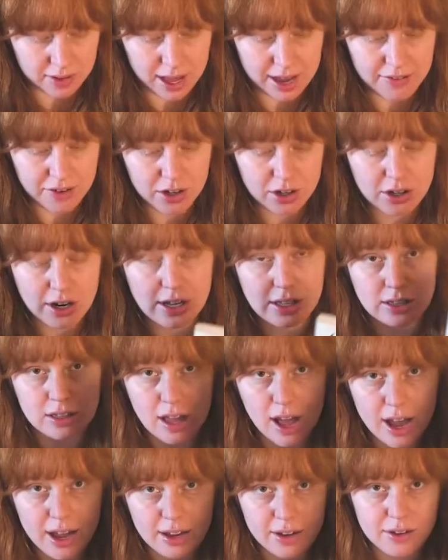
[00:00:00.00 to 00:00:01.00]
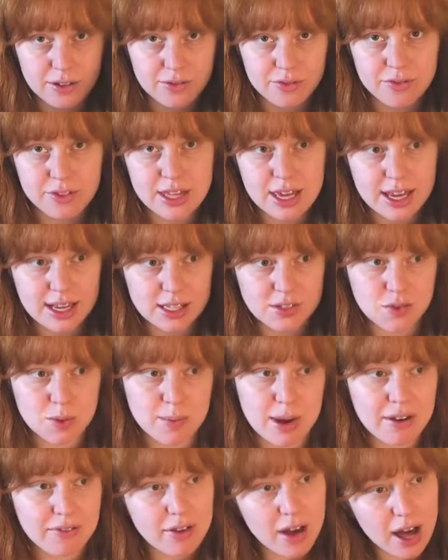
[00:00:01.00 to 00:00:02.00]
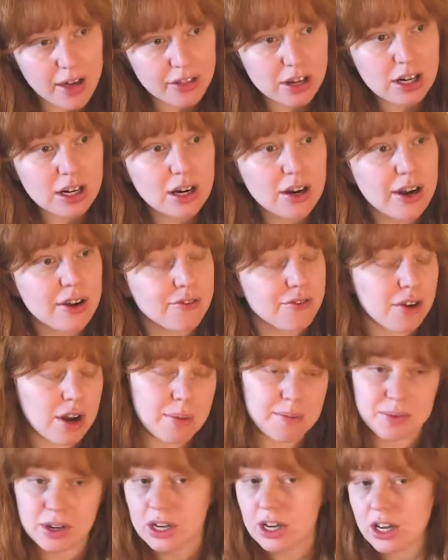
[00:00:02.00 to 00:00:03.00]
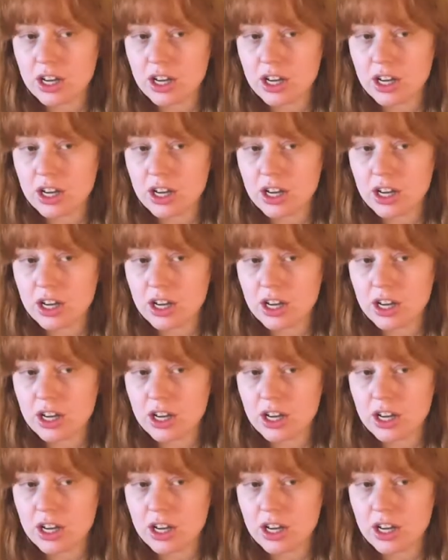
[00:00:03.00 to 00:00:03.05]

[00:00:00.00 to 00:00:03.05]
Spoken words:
I've heard a lot of things from my father and from